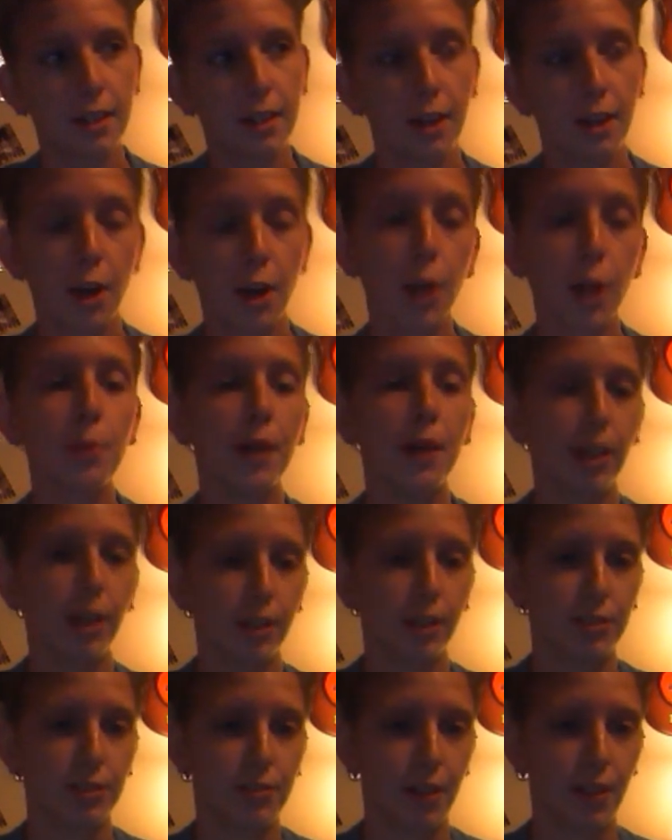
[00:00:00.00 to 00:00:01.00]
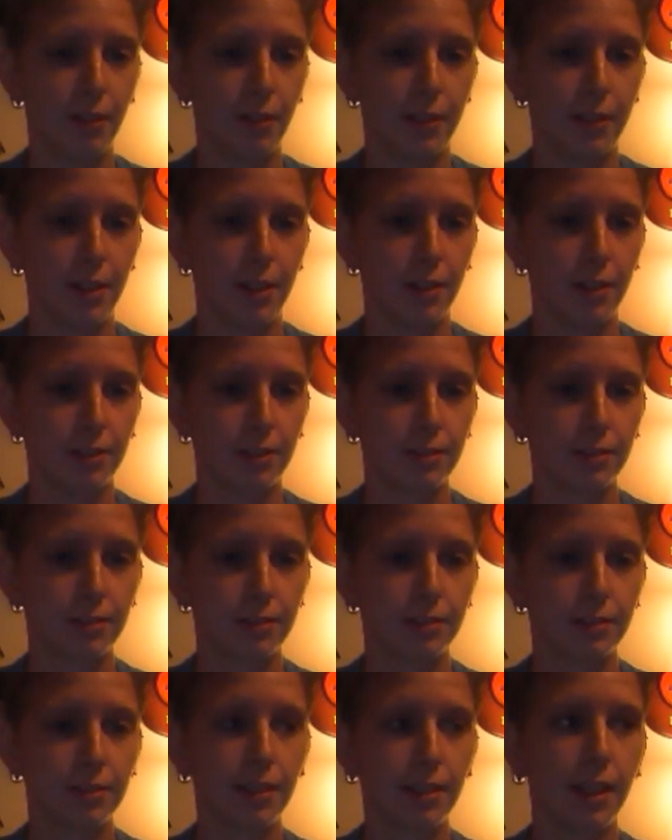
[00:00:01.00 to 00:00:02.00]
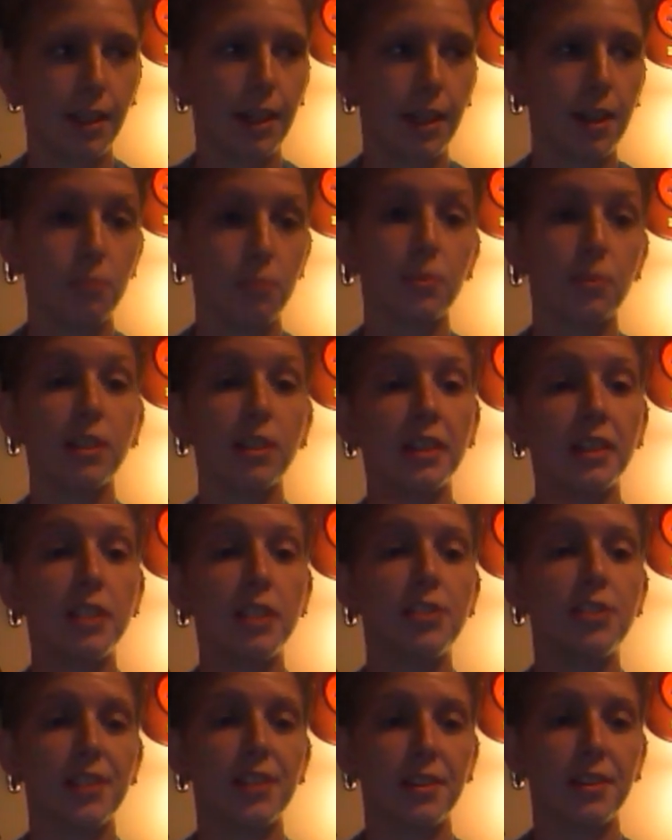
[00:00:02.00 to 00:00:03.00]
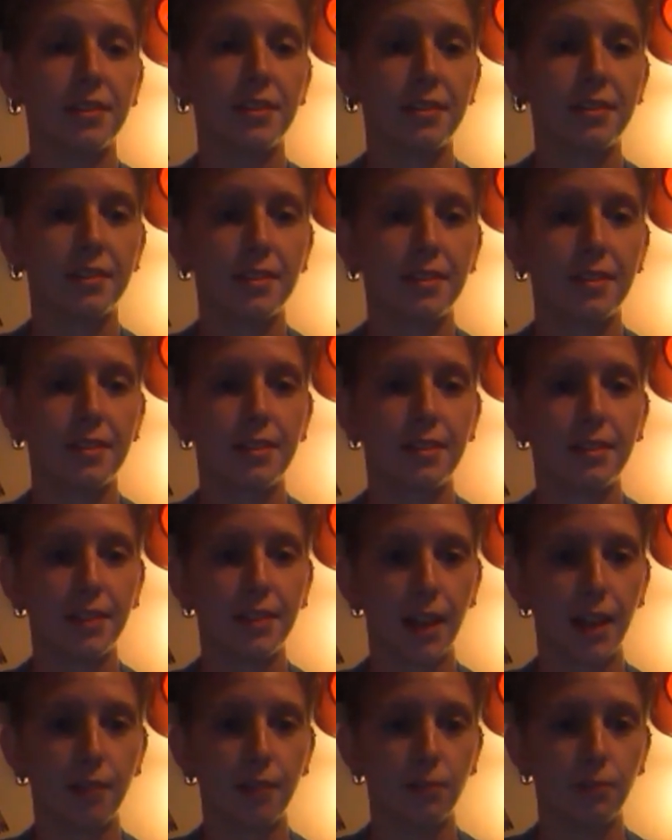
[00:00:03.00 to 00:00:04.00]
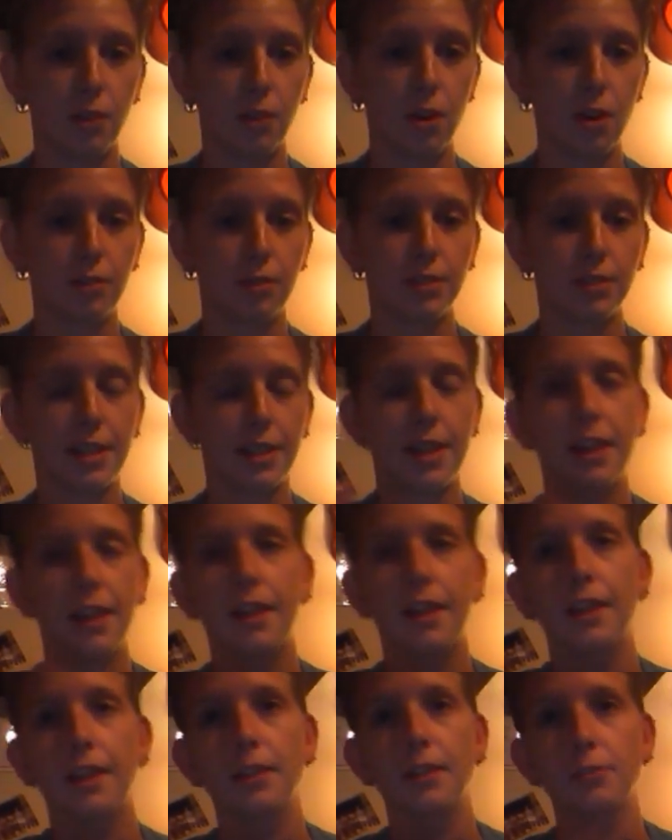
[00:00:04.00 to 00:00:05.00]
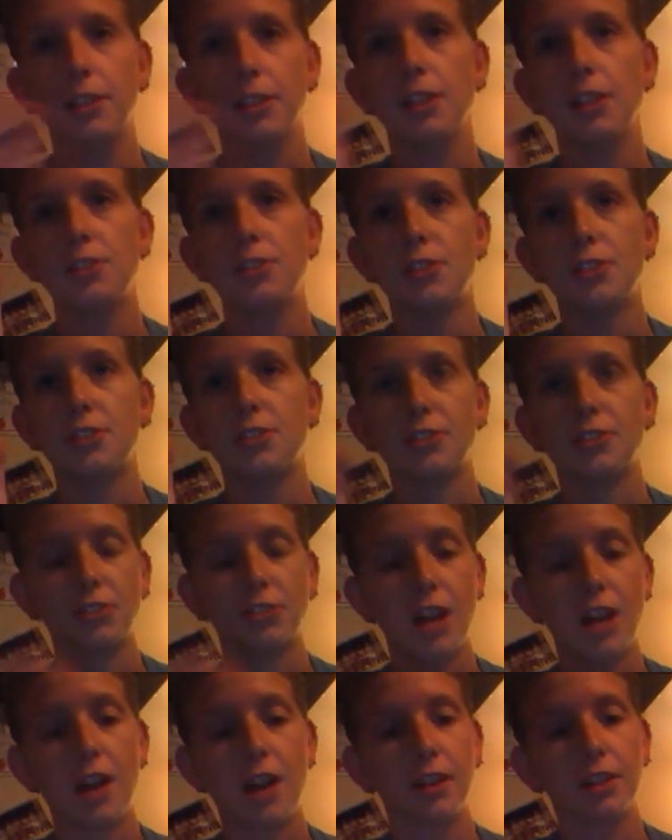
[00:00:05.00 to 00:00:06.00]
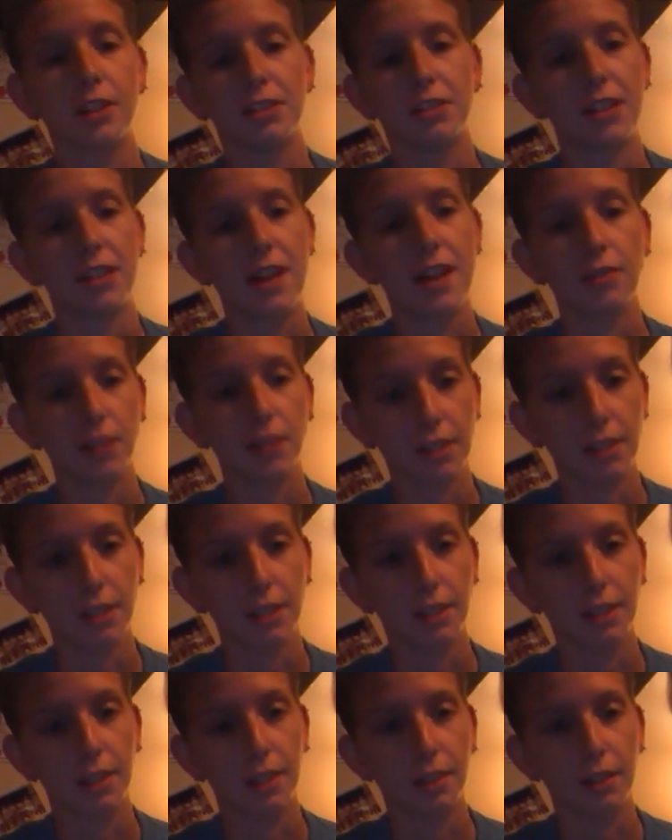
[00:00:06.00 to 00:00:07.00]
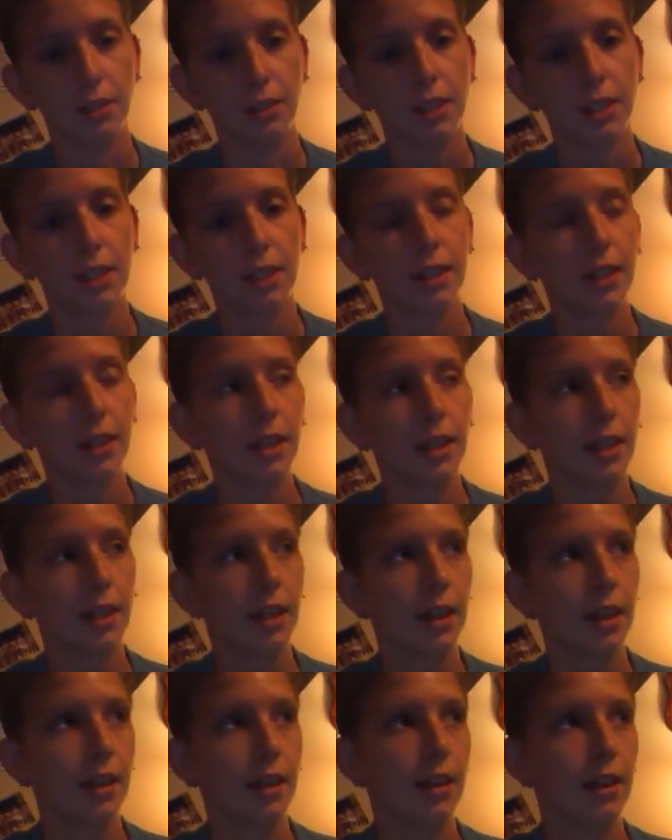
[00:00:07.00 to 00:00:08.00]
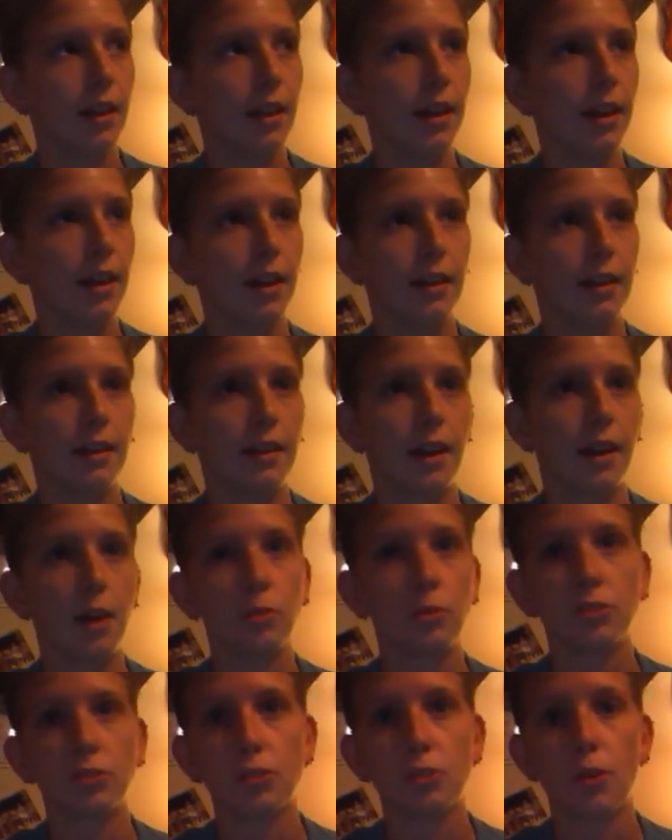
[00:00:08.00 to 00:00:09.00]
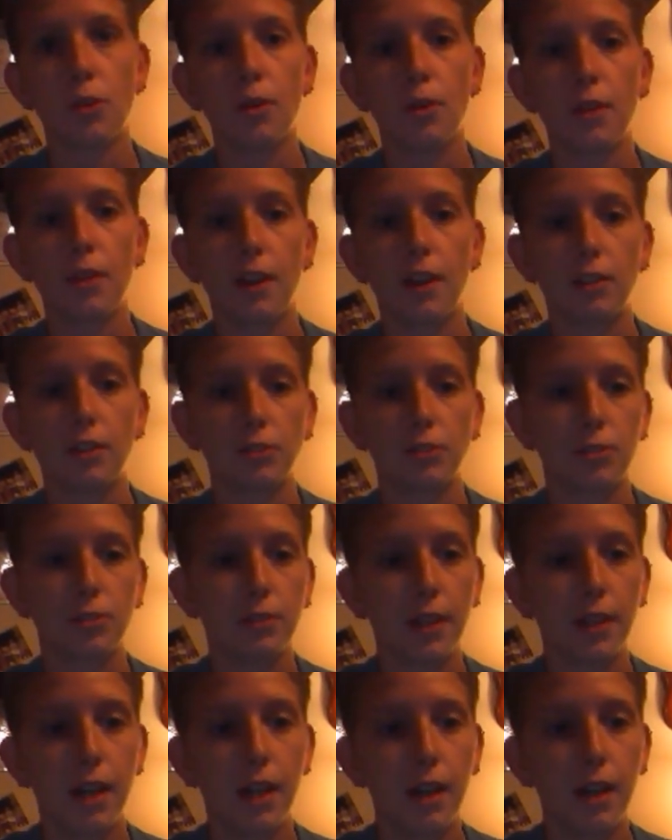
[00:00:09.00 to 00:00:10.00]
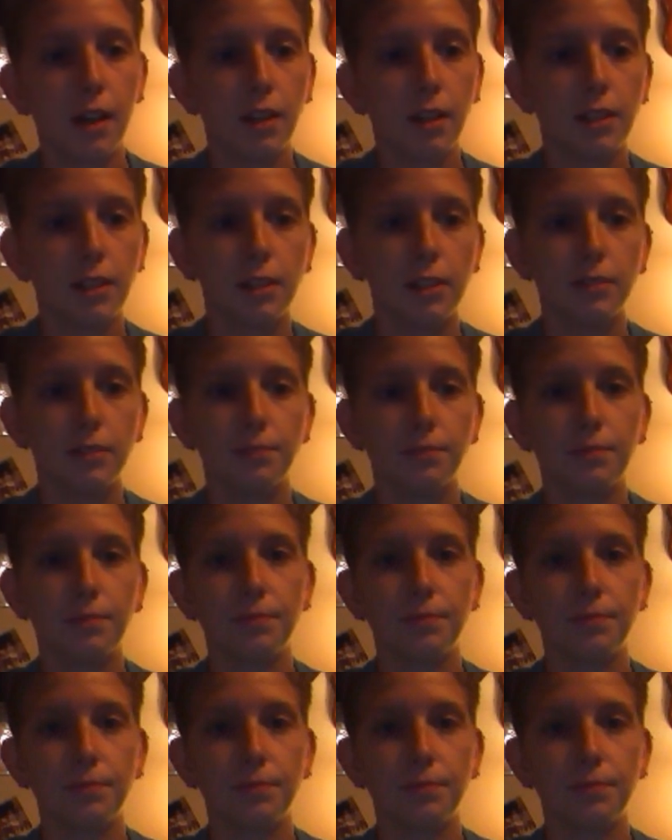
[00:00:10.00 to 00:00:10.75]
her parents found out, and religion got involved, and religion just conquers everything, you know. And I was told that I was going to hell, and